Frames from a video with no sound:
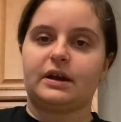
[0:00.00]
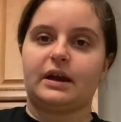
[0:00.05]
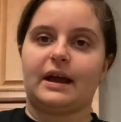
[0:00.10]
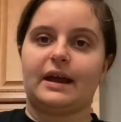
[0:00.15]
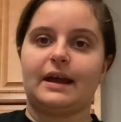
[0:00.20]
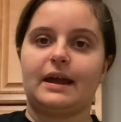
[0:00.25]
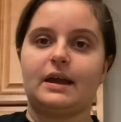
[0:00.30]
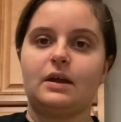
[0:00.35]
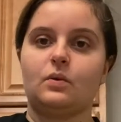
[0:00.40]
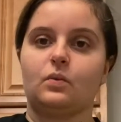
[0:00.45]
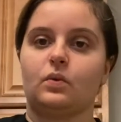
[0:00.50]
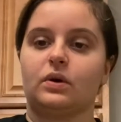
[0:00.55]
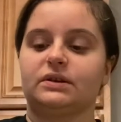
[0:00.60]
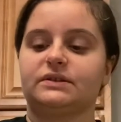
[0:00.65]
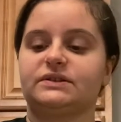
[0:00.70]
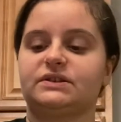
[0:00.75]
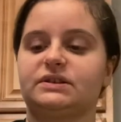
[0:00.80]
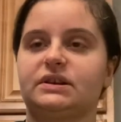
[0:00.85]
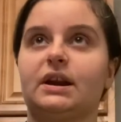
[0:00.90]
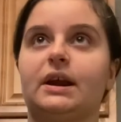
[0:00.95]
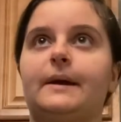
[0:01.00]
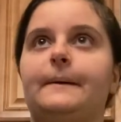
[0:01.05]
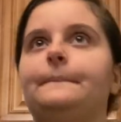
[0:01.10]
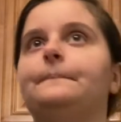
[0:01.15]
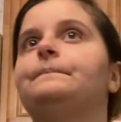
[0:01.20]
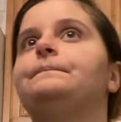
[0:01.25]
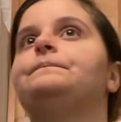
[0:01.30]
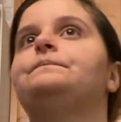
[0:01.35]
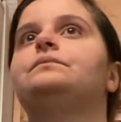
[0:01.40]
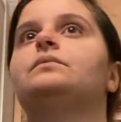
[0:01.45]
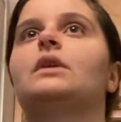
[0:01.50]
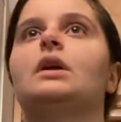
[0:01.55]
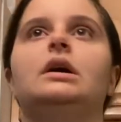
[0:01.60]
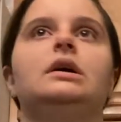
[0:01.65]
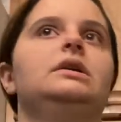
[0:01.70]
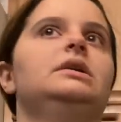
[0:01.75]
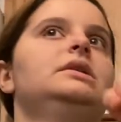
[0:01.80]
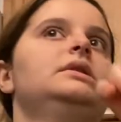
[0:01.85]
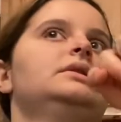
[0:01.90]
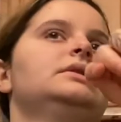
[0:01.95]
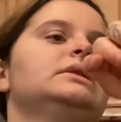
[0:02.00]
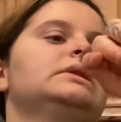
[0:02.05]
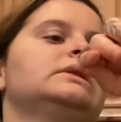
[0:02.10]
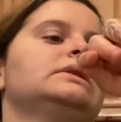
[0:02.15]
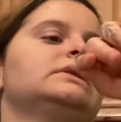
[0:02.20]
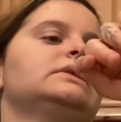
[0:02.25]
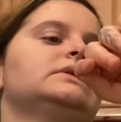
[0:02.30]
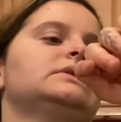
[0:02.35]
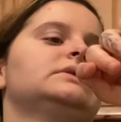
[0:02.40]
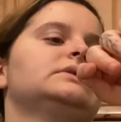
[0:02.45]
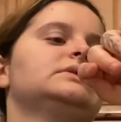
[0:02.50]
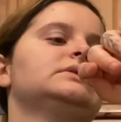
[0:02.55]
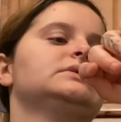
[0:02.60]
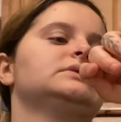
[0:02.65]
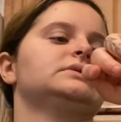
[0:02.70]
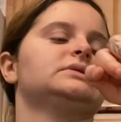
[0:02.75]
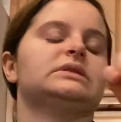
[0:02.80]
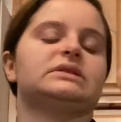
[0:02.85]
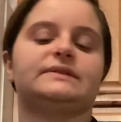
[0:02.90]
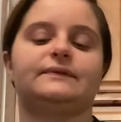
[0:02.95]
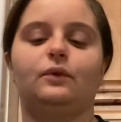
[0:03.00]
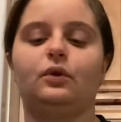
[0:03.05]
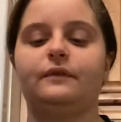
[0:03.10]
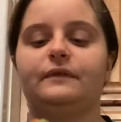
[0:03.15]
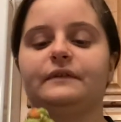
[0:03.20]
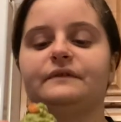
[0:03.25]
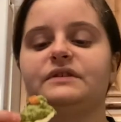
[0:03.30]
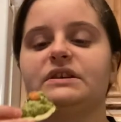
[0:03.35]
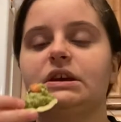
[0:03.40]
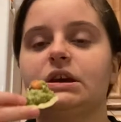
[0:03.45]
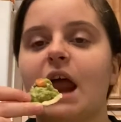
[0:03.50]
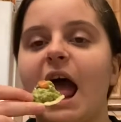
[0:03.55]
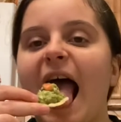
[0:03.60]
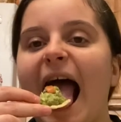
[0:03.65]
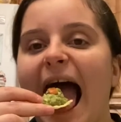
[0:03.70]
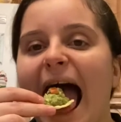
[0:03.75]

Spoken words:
I ate once today, and it's 4:15.